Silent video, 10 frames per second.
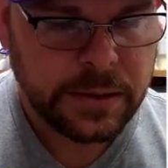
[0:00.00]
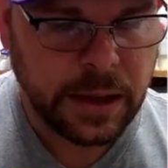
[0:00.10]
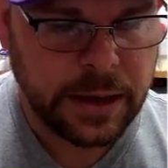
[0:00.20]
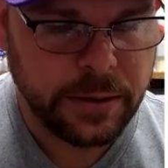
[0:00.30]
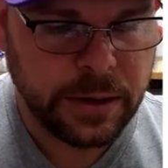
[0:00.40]

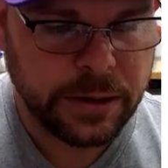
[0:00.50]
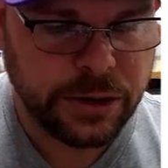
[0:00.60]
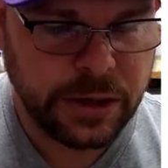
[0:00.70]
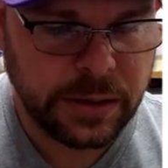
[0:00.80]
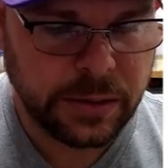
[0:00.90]
Delino
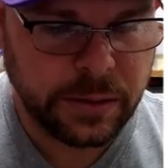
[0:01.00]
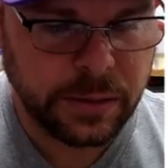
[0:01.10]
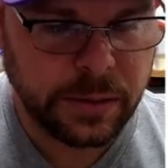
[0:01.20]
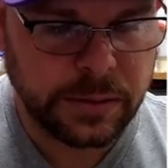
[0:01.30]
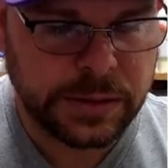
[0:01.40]

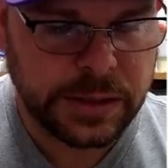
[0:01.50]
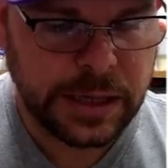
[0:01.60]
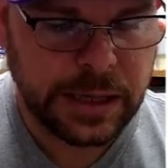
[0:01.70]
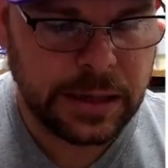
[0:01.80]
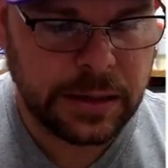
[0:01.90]
DeShields,
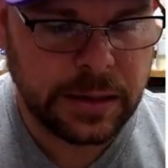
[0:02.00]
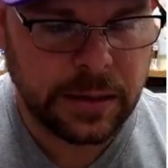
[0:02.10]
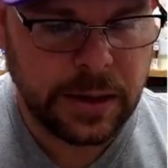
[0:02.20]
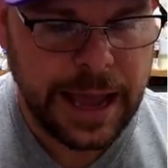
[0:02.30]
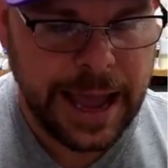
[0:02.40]

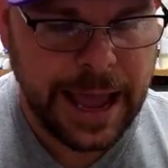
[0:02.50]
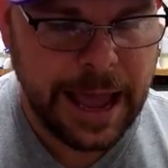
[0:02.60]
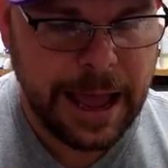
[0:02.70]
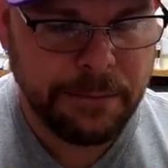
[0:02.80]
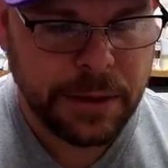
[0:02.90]
Ian
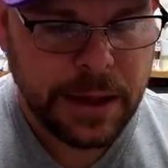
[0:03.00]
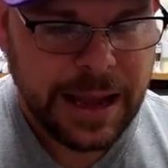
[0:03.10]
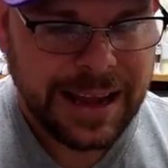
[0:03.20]
Happ.